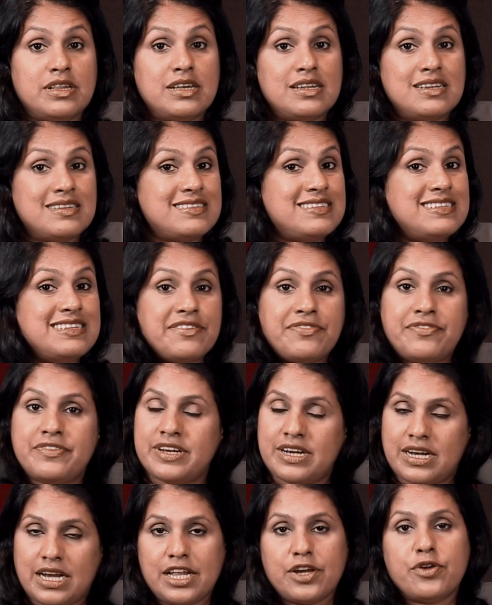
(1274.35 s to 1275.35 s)
there is
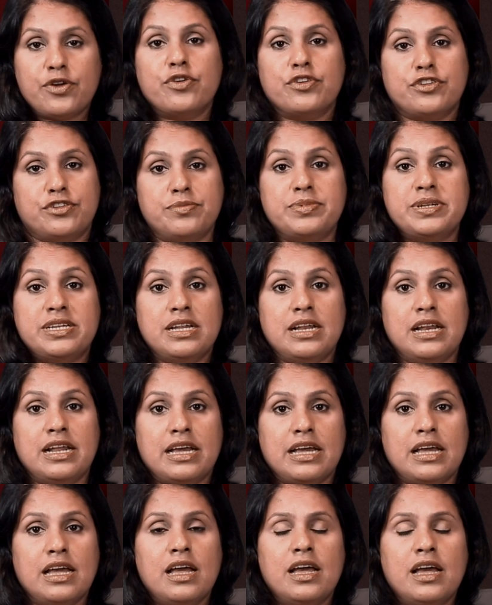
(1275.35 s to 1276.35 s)
definitely going to be
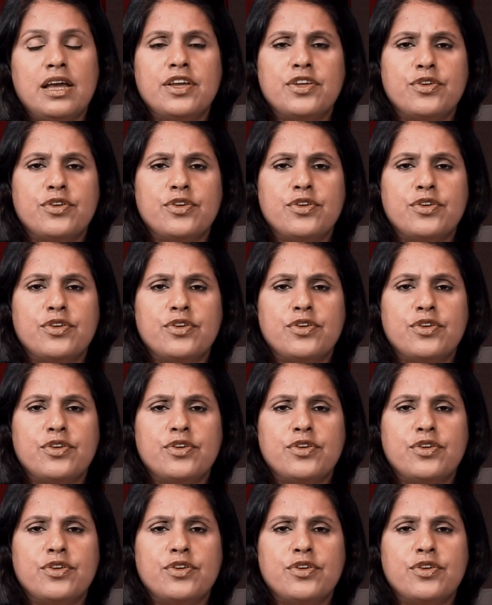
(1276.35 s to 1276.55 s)
delay,